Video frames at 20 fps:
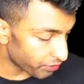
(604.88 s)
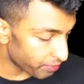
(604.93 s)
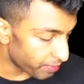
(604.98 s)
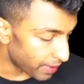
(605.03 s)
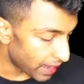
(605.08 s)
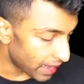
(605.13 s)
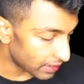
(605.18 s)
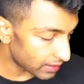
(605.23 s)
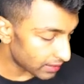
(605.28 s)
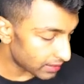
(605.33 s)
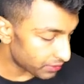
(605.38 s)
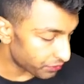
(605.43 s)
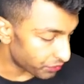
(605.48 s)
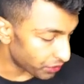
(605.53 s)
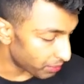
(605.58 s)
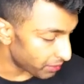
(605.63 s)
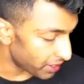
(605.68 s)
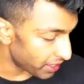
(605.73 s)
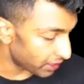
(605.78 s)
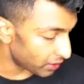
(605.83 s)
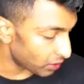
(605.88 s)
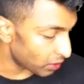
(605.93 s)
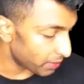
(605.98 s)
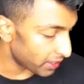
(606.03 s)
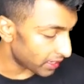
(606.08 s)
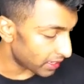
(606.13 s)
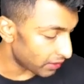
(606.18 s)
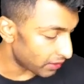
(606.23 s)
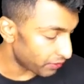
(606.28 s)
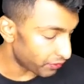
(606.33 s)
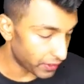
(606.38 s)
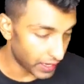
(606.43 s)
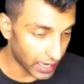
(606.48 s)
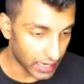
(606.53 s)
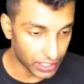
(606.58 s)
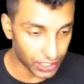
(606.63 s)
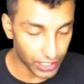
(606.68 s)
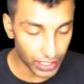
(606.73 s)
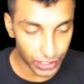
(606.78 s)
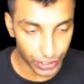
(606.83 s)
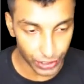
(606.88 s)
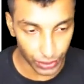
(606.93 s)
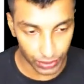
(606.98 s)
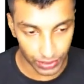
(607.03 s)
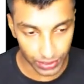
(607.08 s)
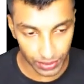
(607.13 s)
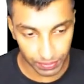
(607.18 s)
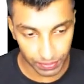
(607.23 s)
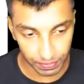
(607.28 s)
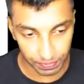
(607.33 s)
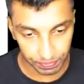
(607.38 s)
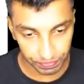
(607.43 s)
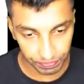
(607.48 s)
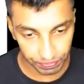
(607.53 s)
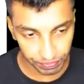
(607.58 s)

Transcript: of banks from economic and financial shocks.